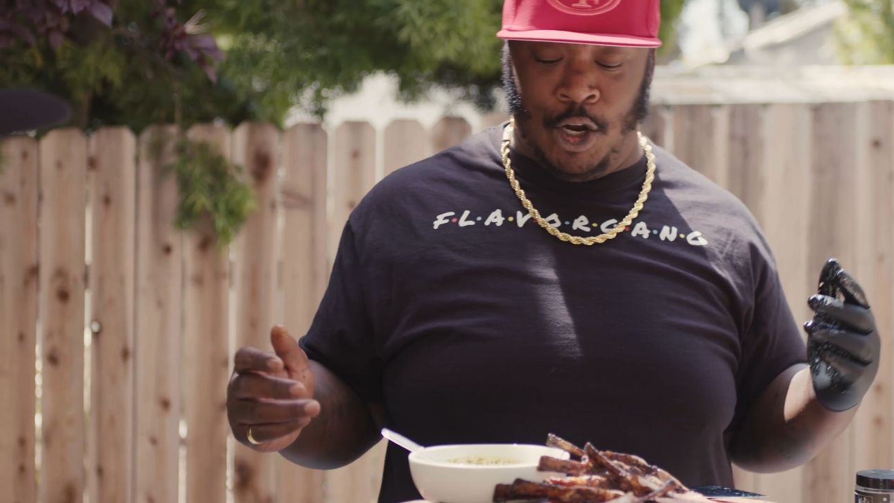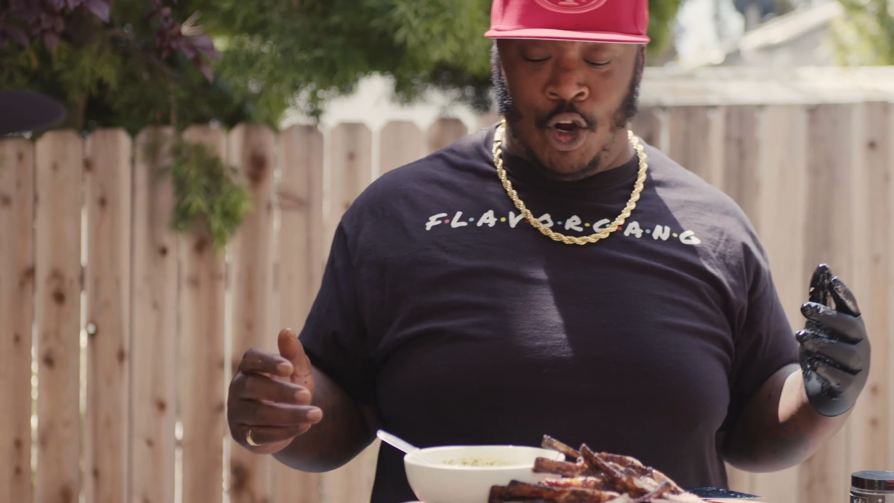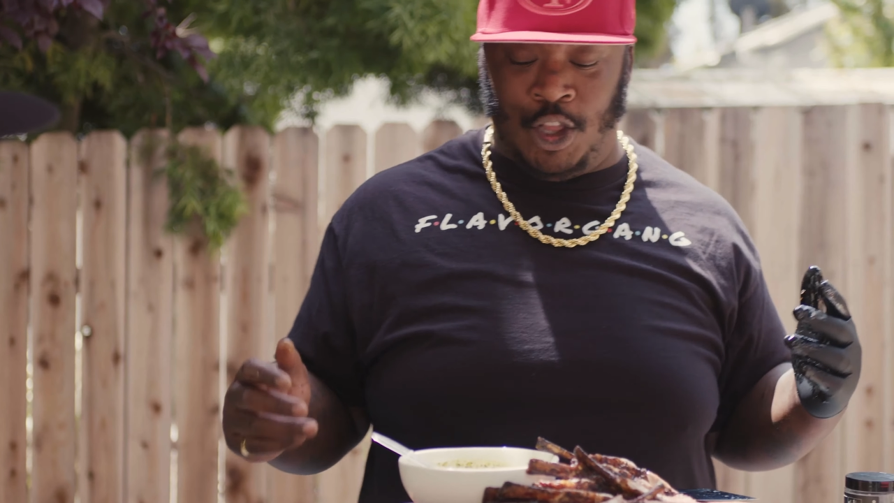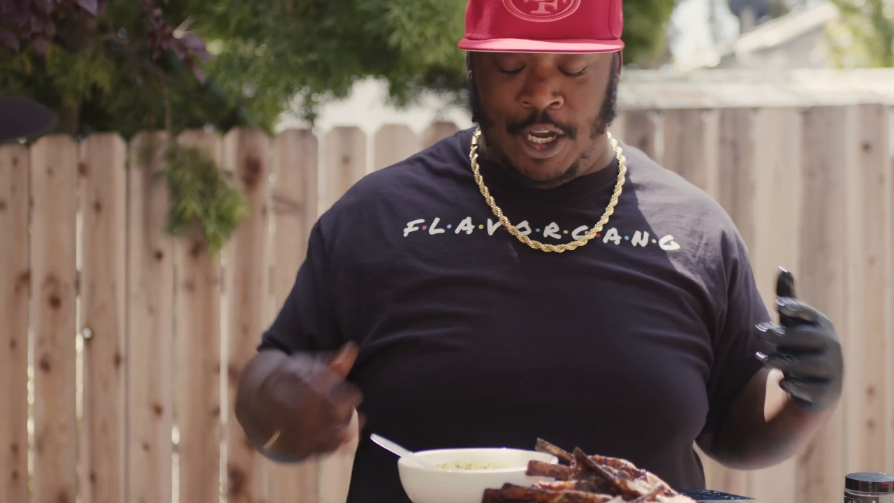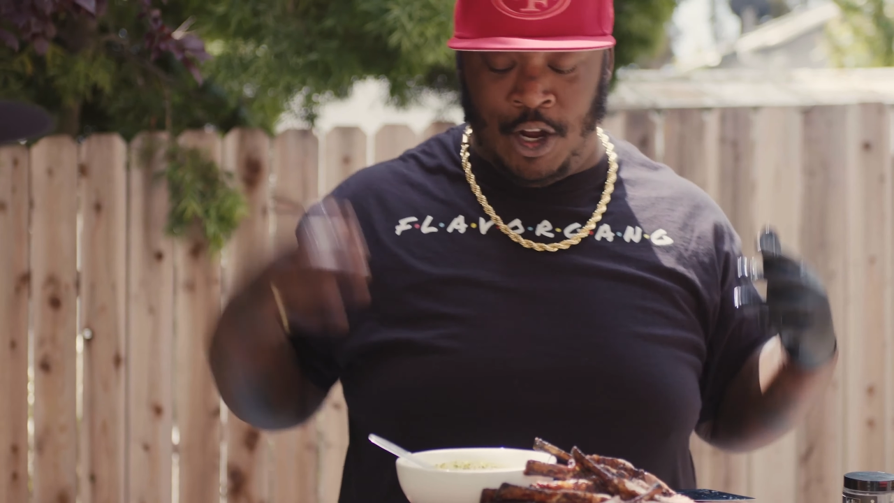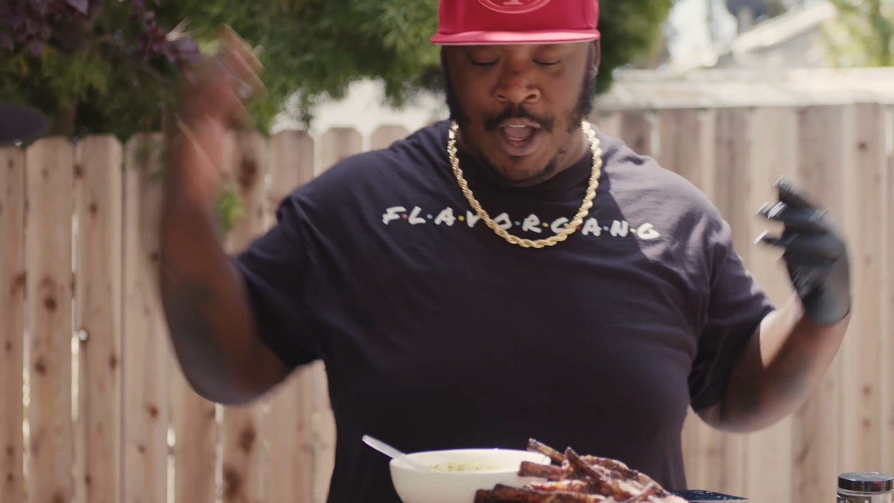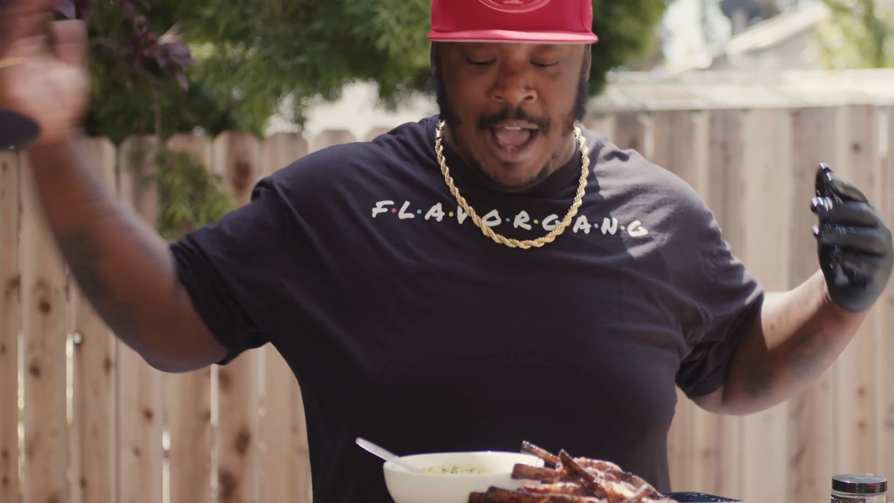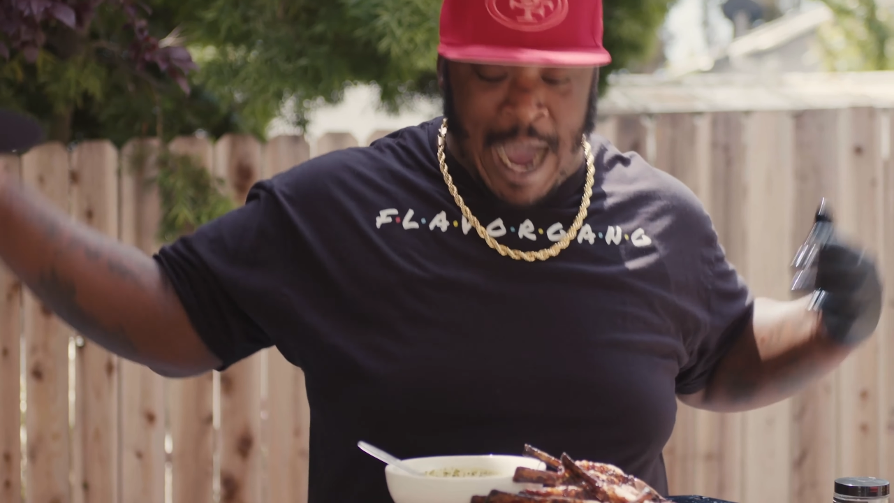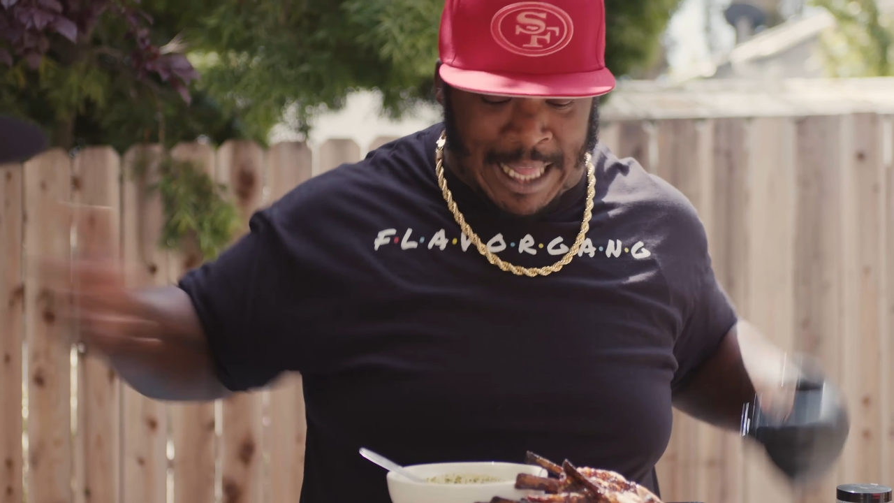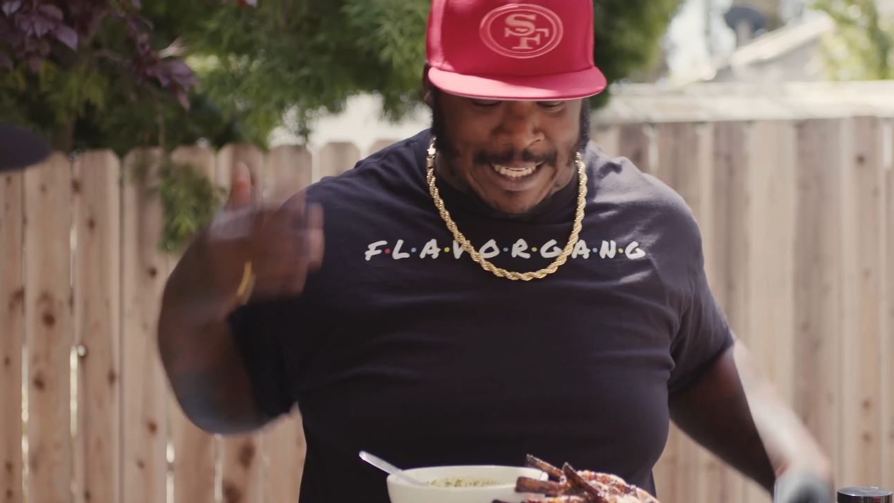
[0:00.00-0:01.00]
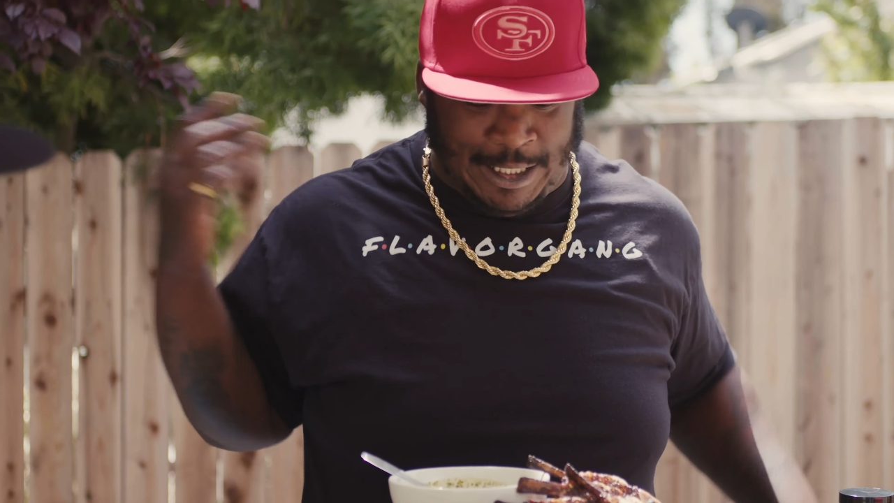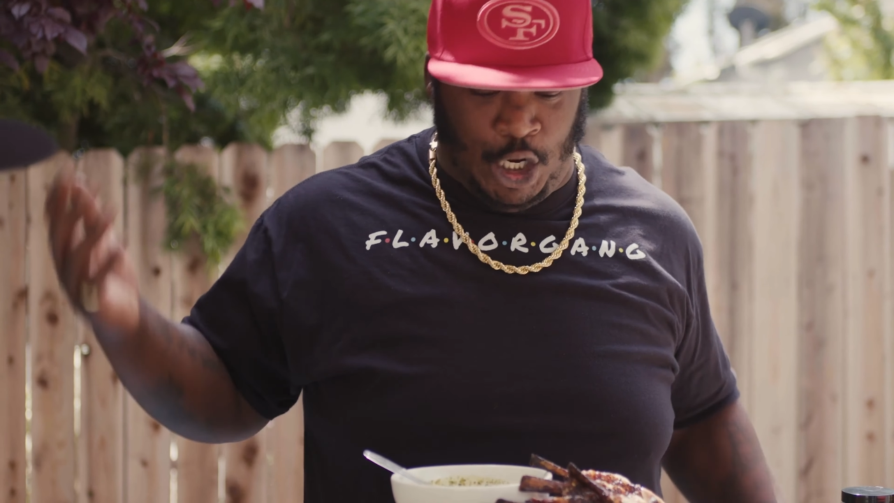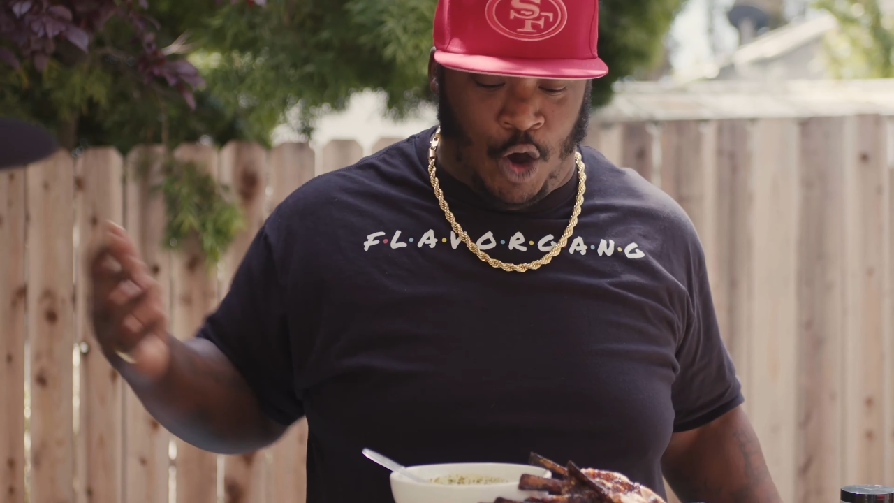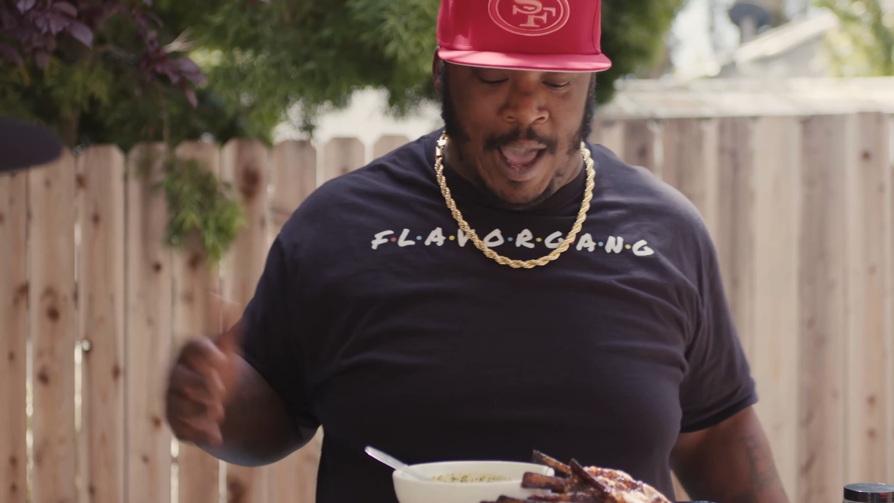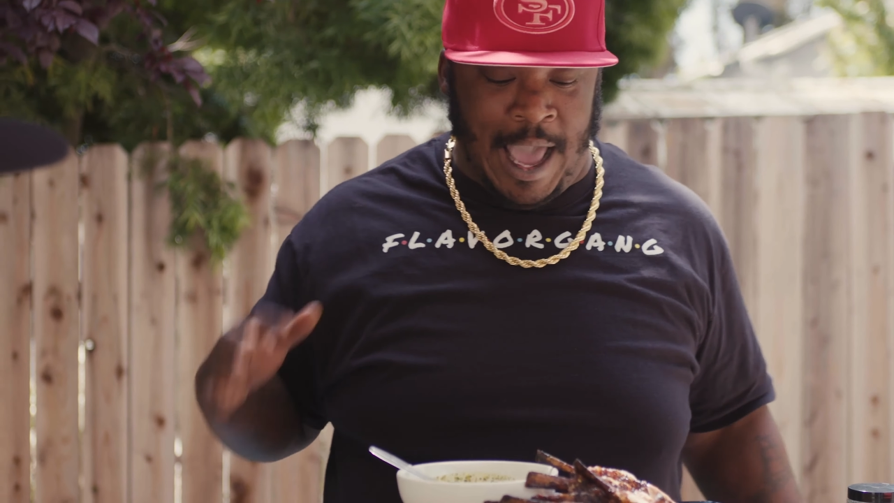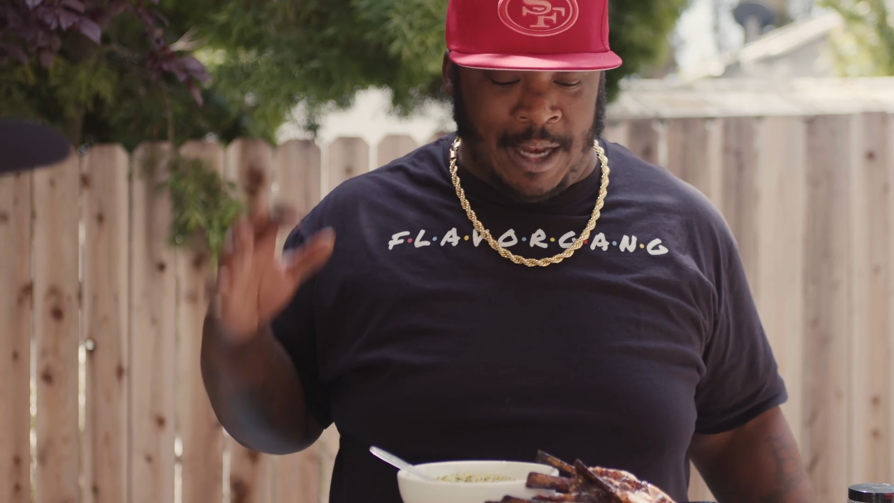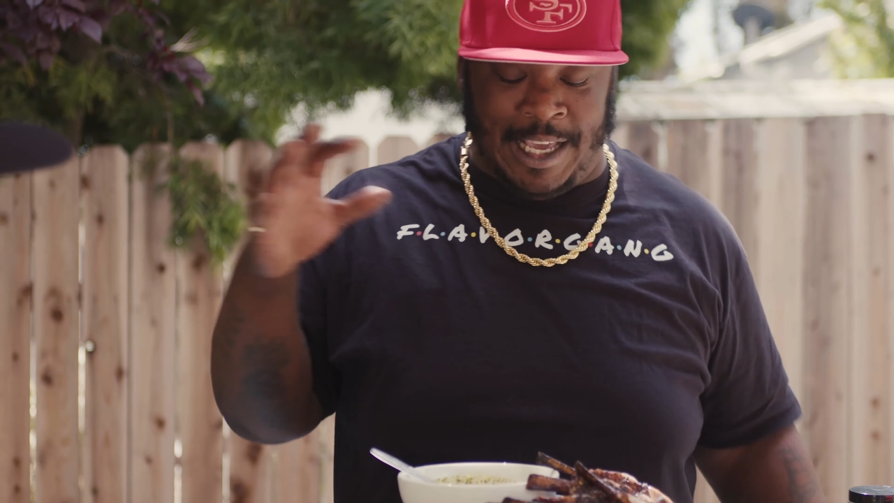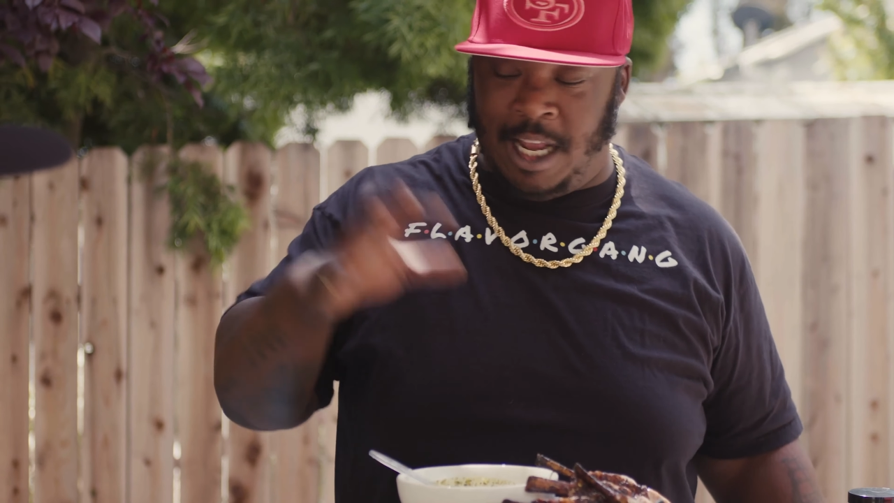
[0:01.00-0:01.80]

earlier, I like to go ahead and